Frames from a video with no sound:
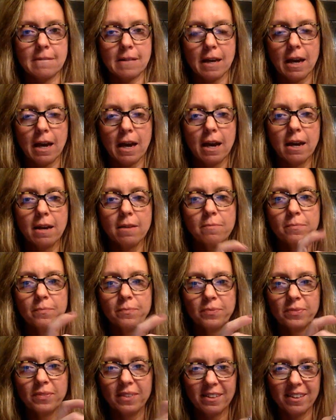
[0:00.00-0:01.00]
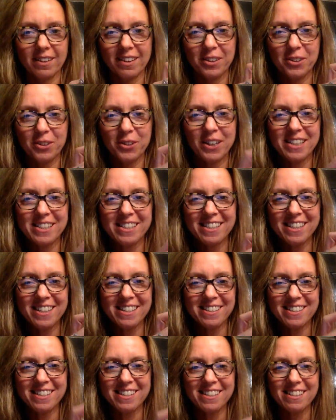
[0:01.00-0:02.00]
okay? And crease
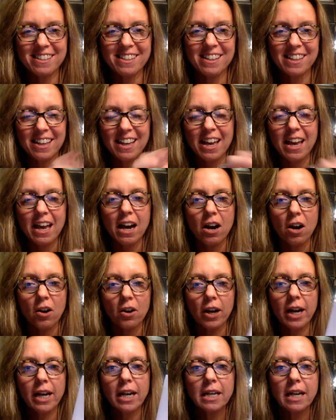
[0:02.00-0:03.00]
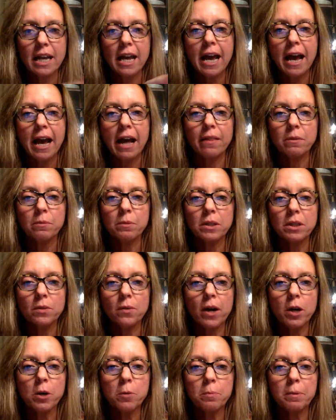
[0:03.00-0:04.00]
it, all right? And then when you
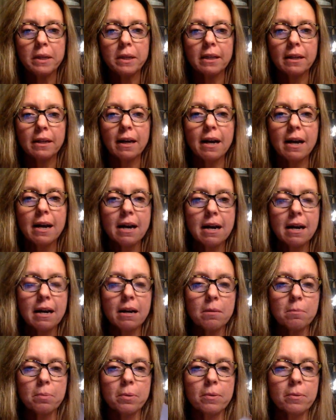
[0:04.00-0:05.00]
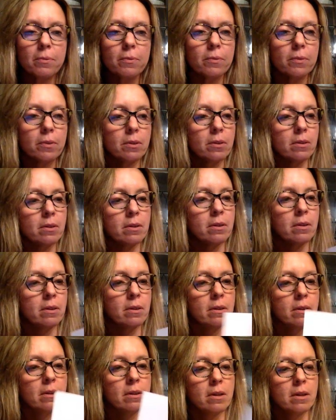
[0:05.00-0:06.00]
open it up,
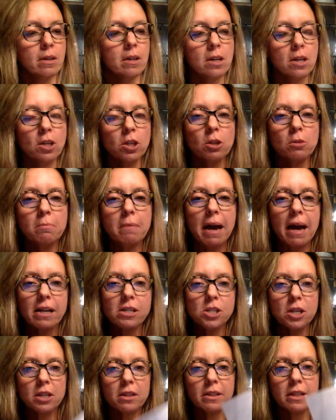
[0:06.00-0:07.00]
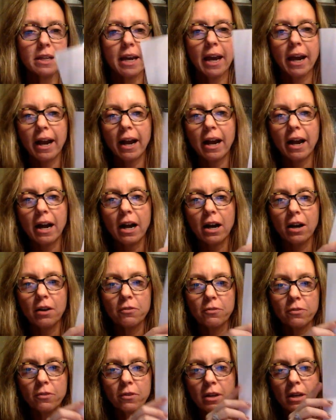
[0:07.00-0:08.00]
you magically
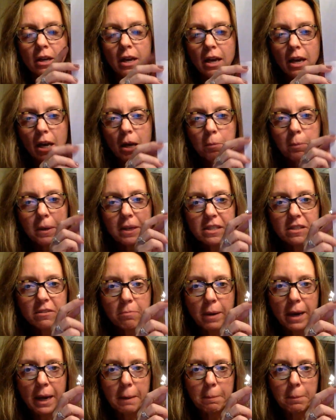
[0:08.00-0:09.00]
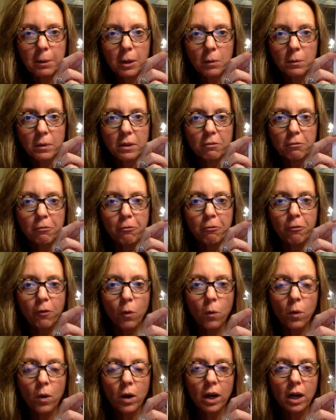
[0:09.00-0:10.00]
have a piece of paper with
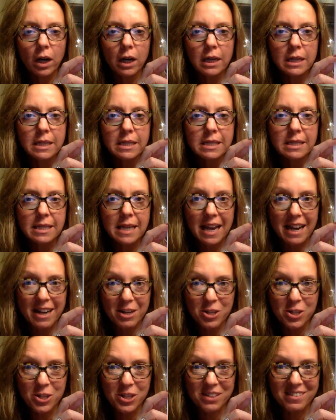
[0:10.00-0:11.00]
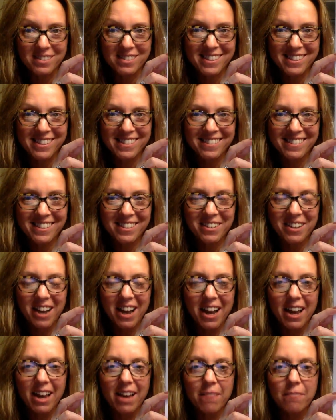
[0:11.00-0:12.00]
4 sections,
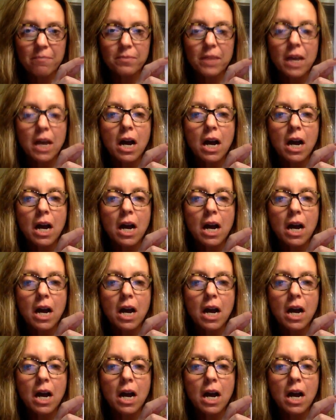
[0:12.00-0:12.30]
okay?